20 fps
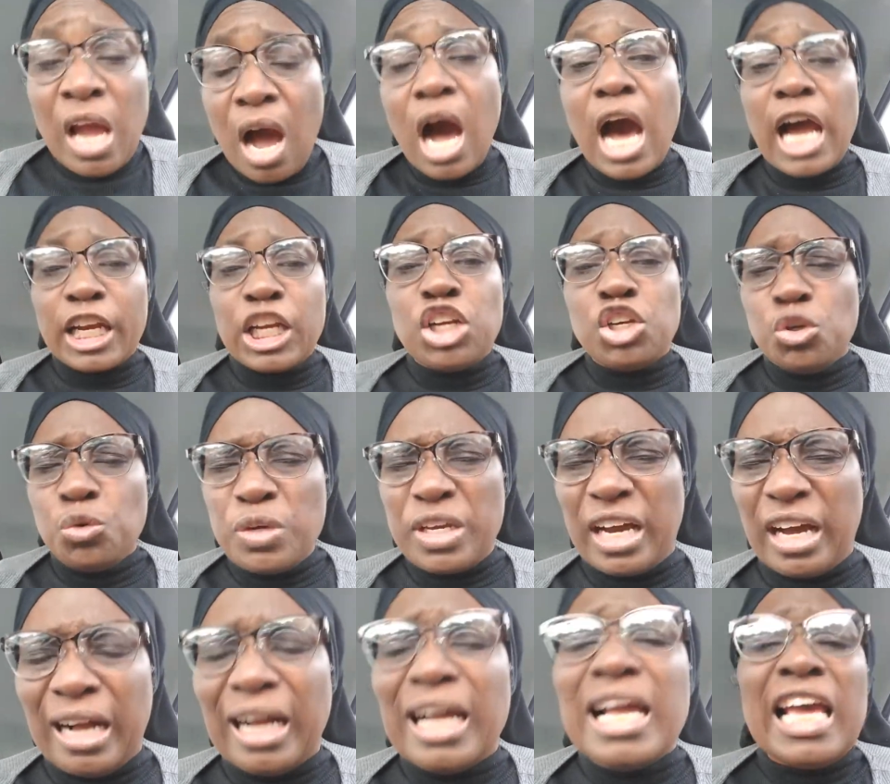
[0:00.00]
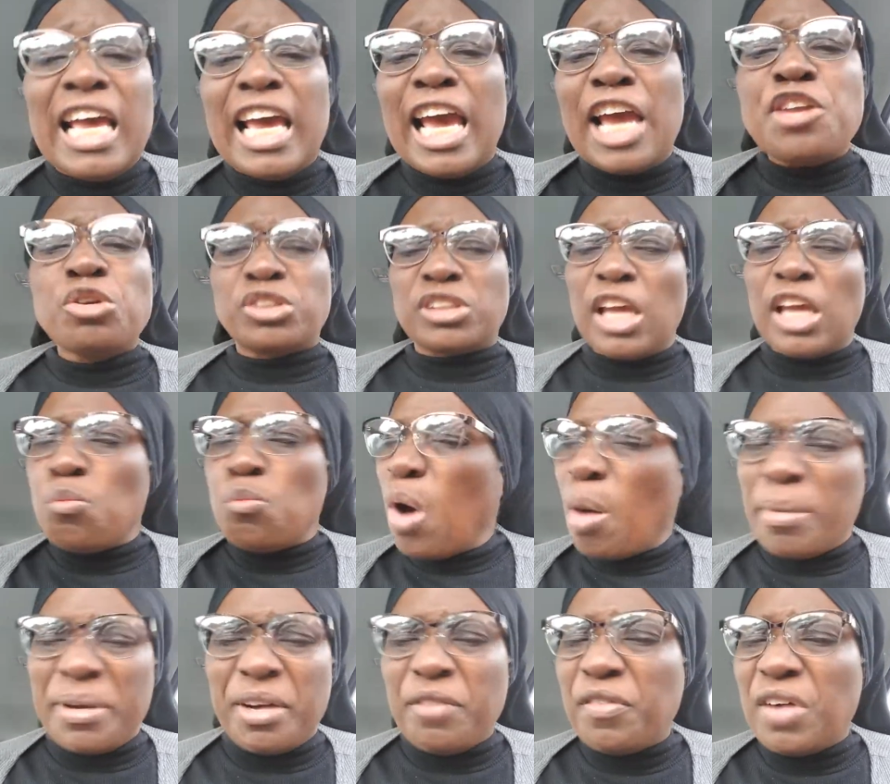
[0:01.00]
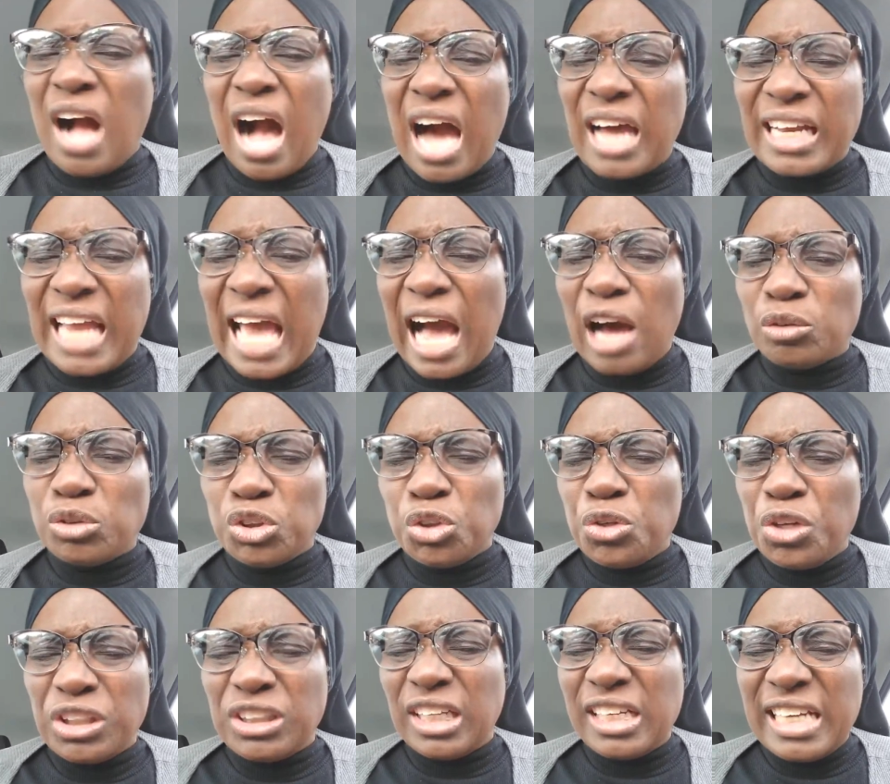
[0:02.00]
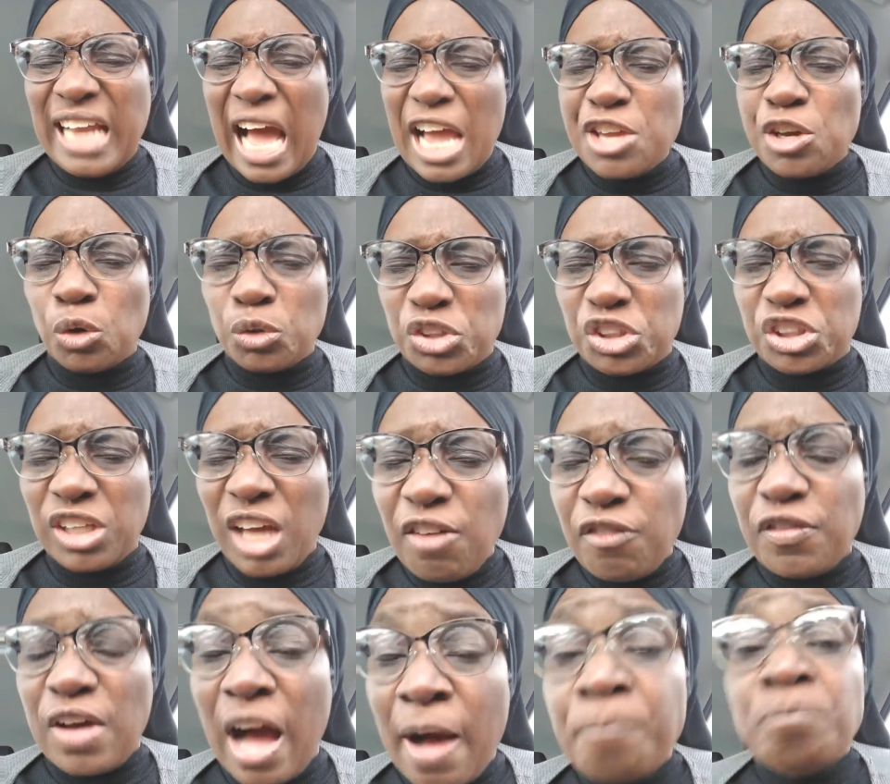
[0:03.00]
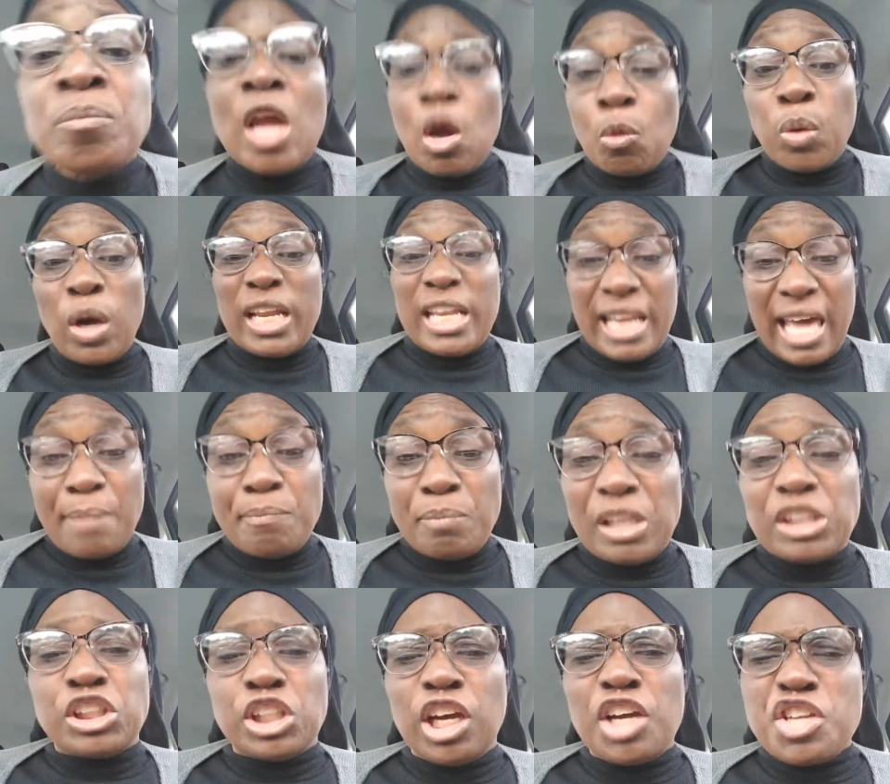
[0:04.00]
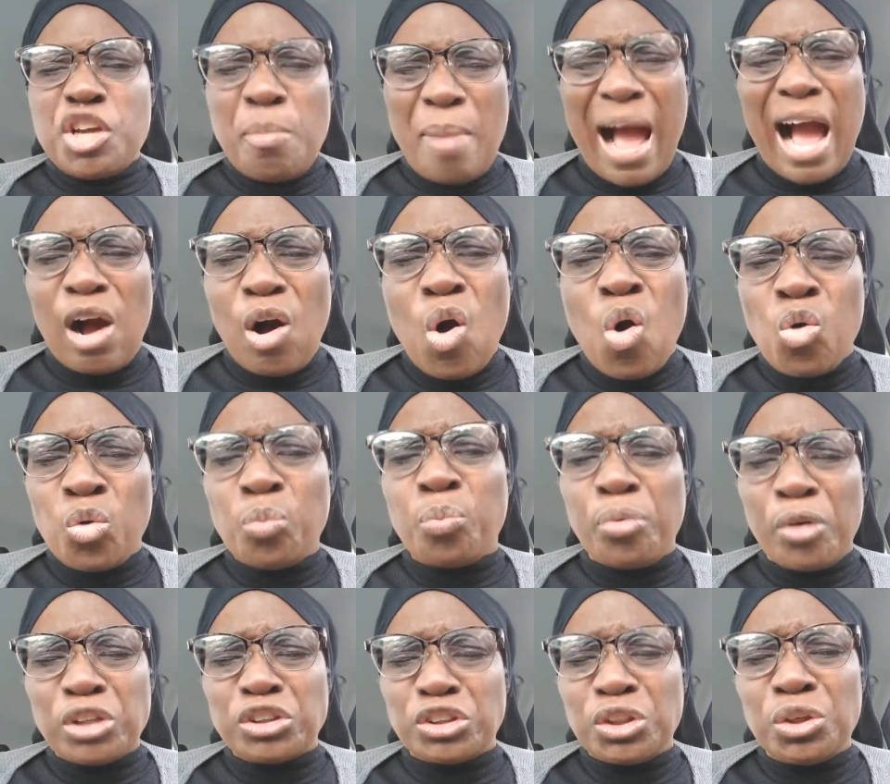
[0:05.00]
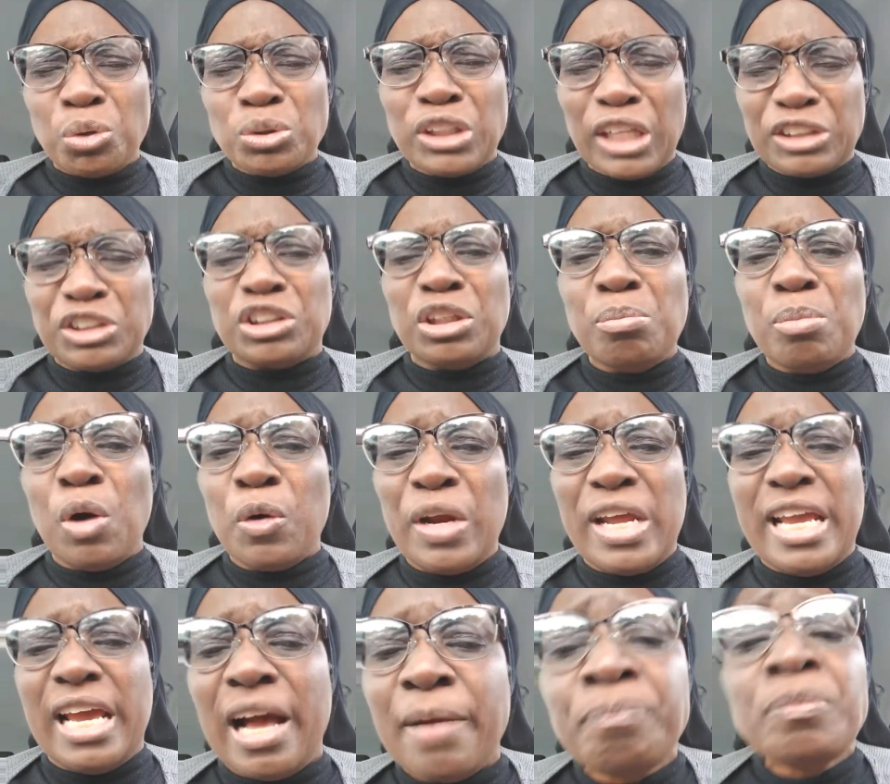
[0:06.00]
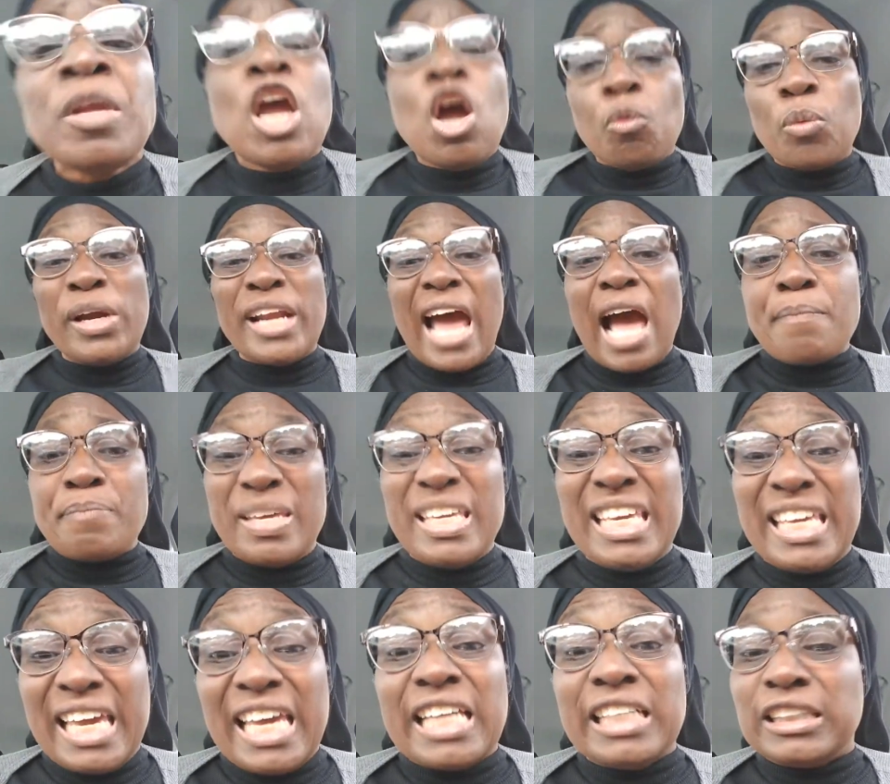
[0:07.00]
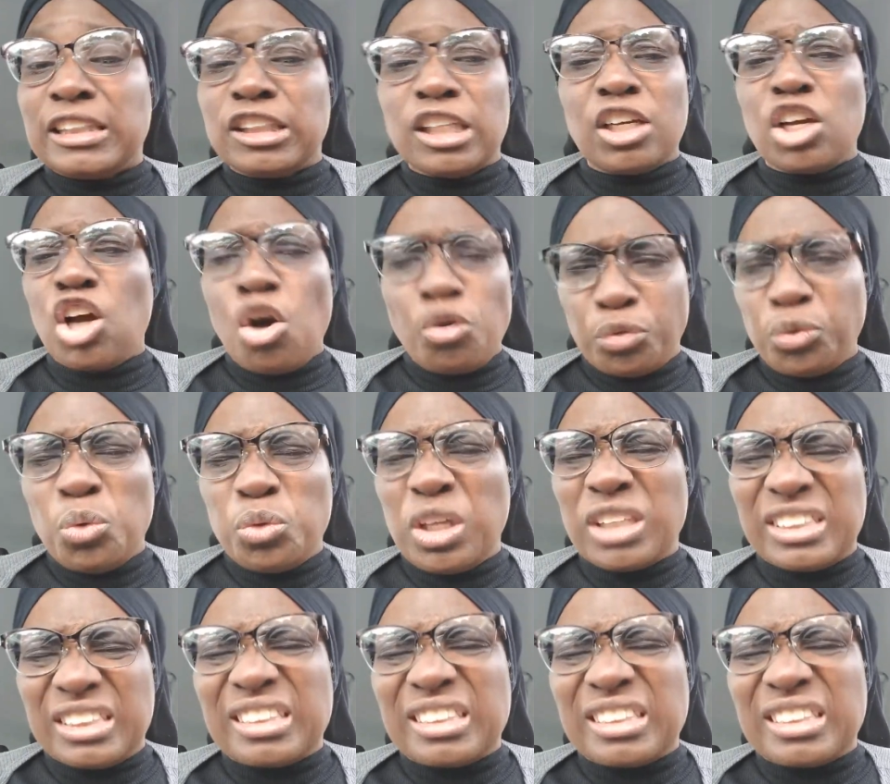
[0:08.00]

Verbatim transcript: Hallelujah. And you say, woman of God, how do you deny yourself? Well, let me tell you my own personal testimony. When I began to go through the